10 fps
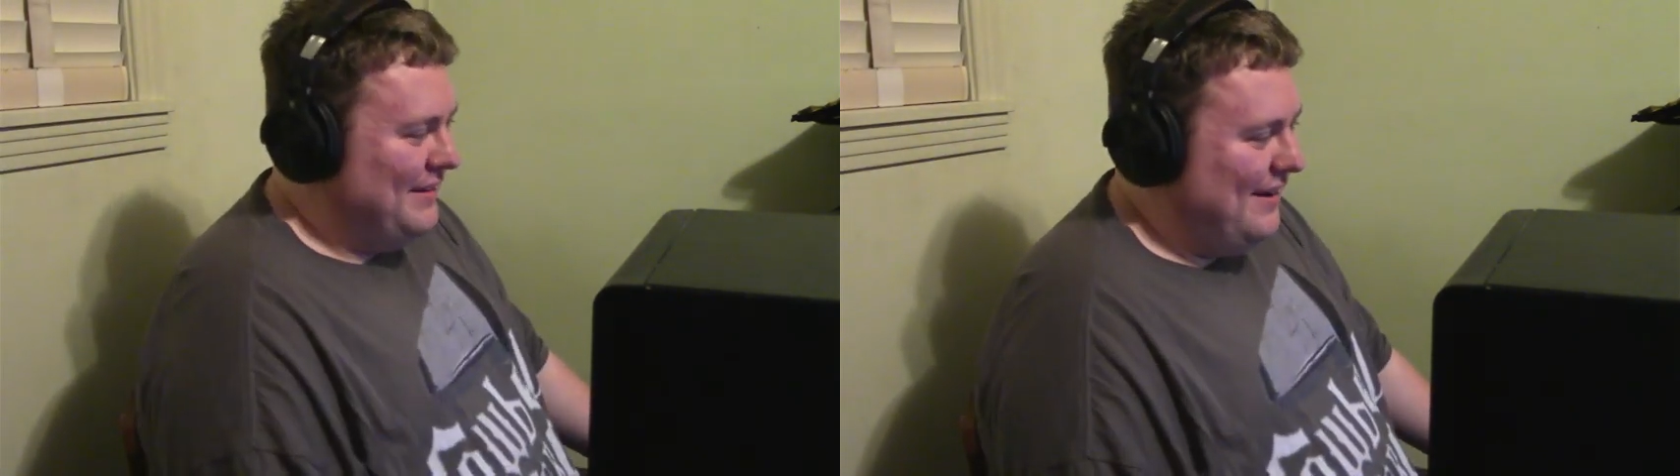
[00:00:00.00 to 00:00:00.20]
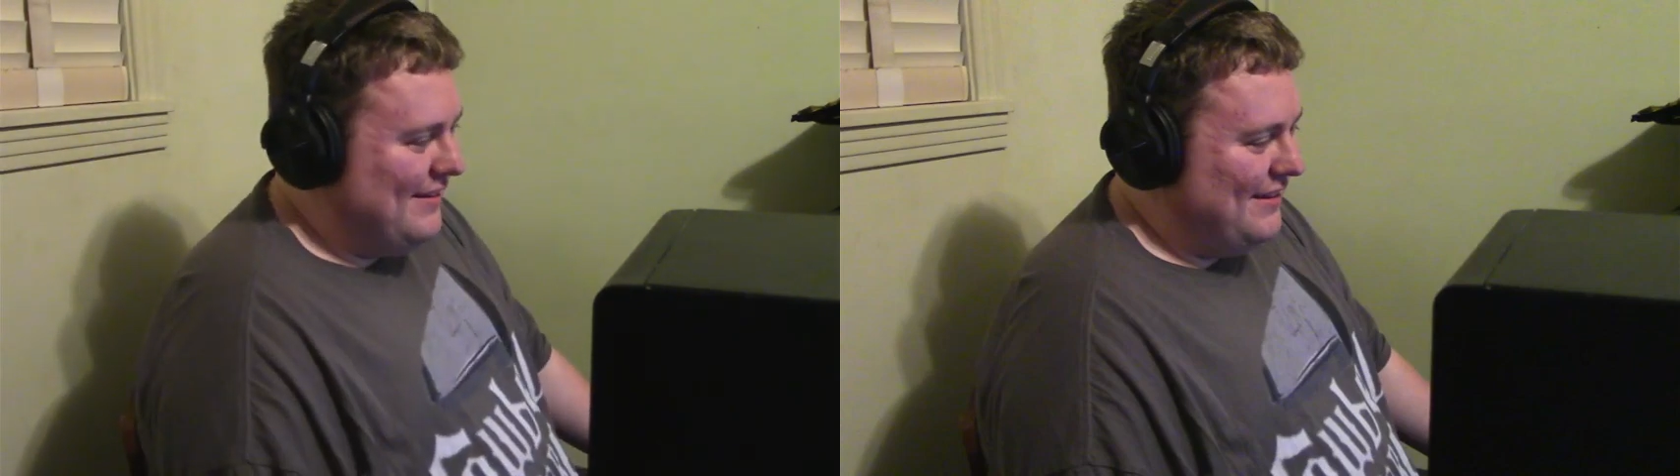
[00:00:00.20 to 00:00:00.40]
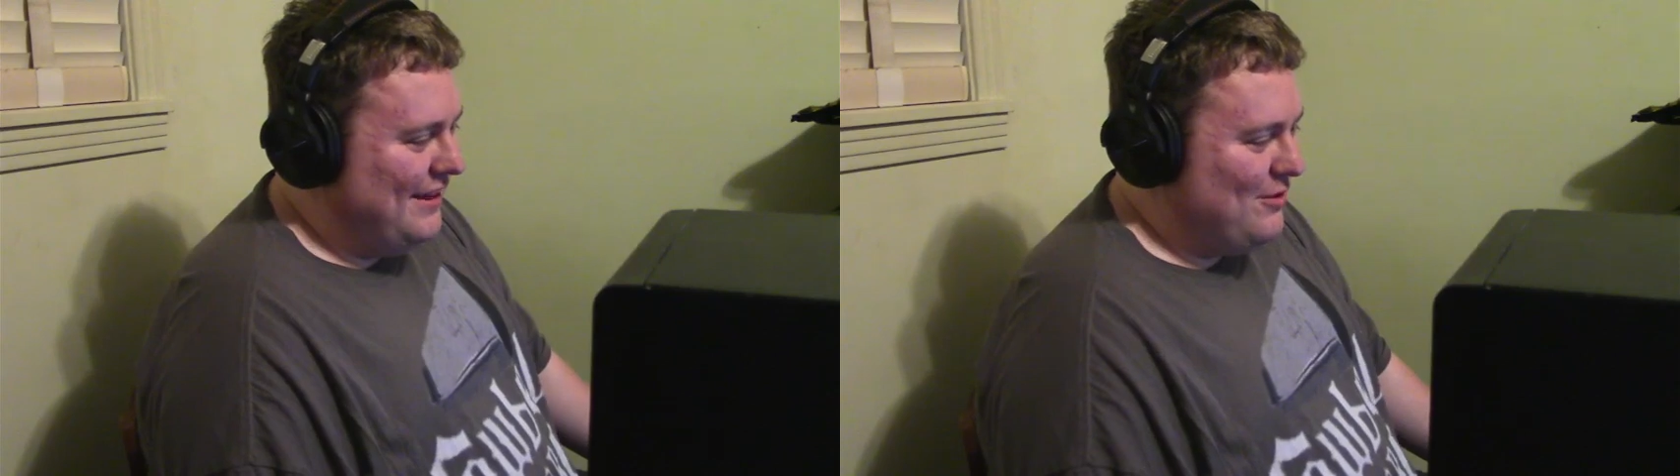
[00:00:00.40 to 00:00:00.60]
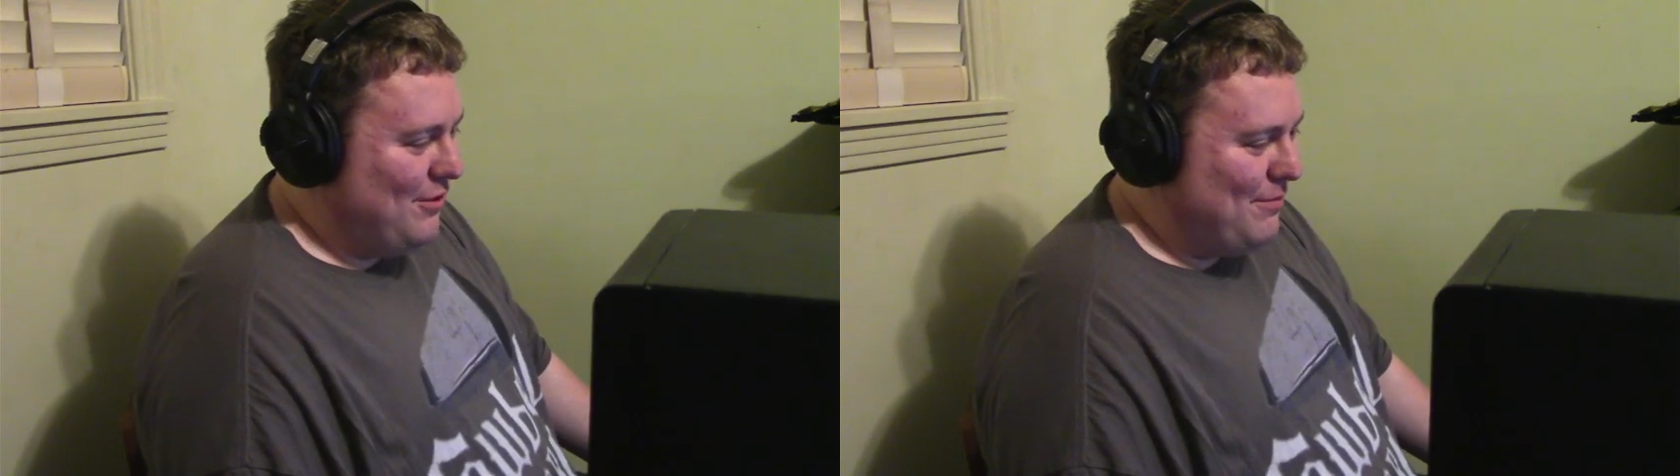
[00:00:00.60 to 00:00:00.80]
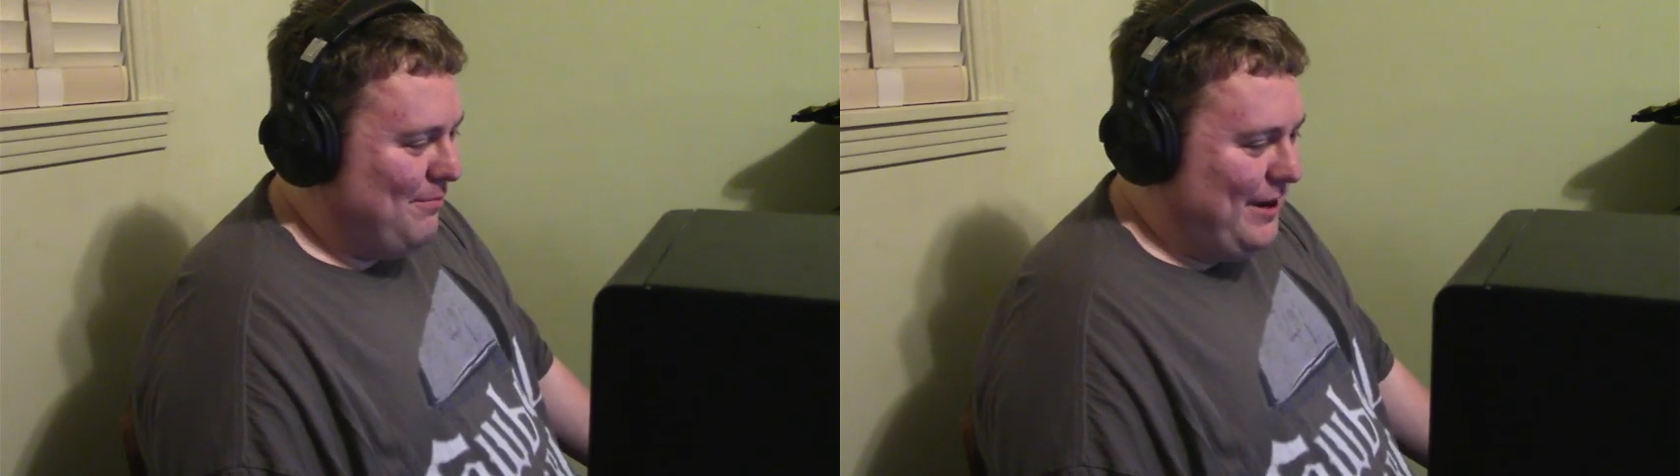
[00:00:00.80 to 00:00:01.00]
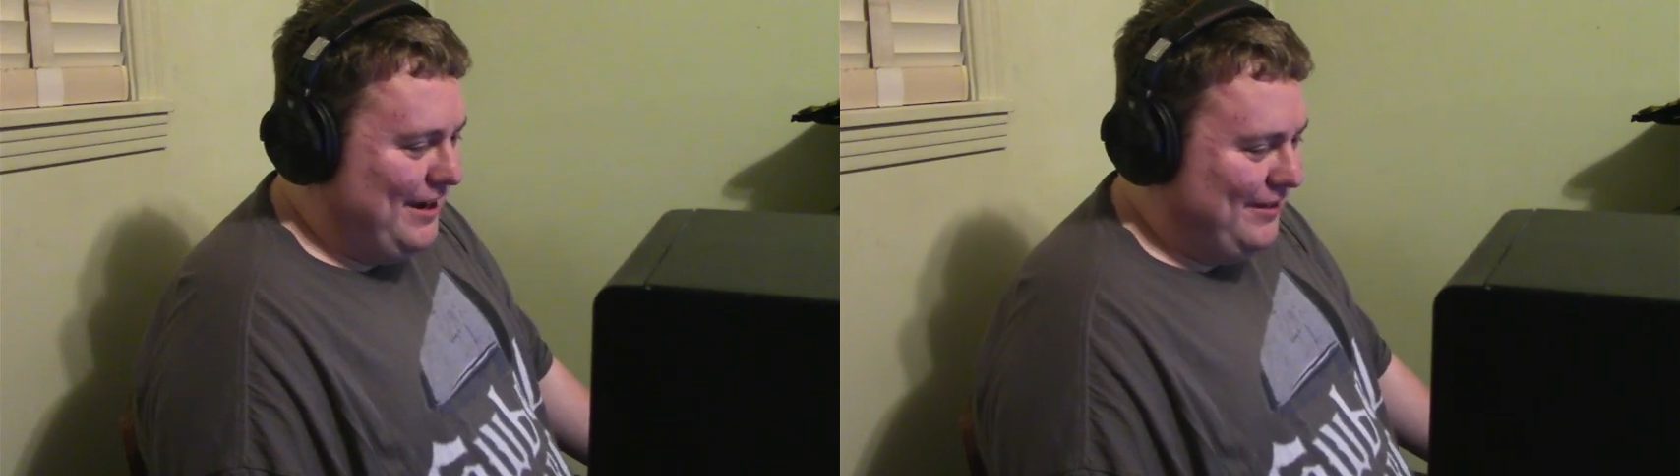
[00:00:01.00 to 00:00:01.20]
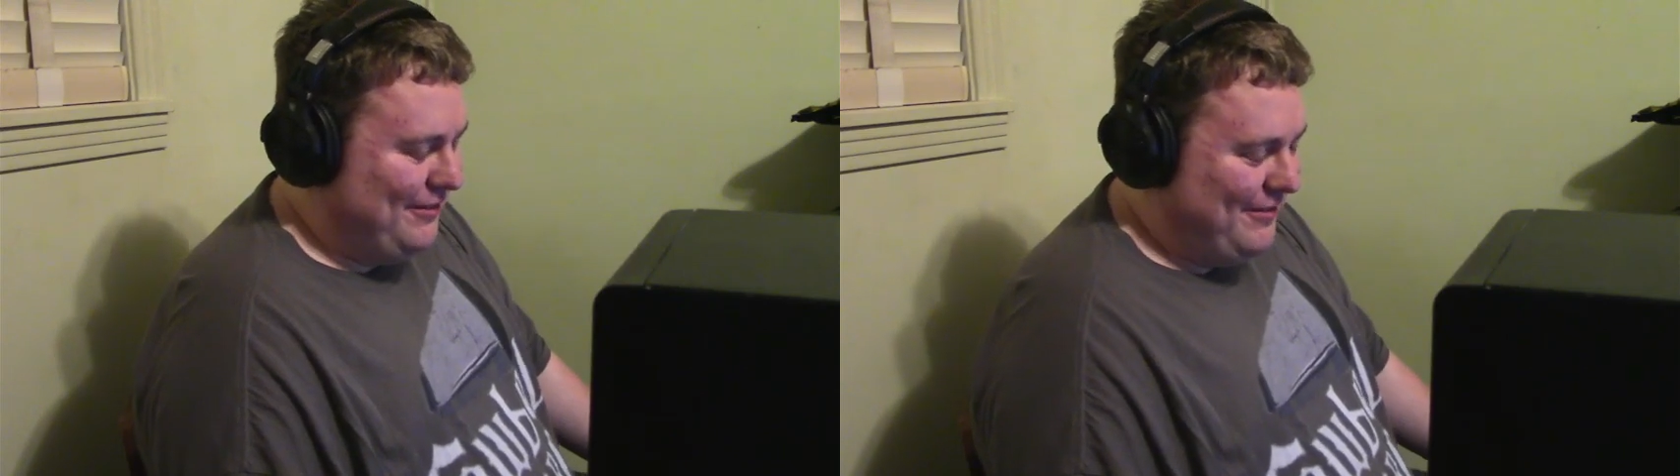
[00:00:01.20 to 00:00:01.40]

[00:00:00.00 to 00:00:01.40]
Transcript: they can just brighten your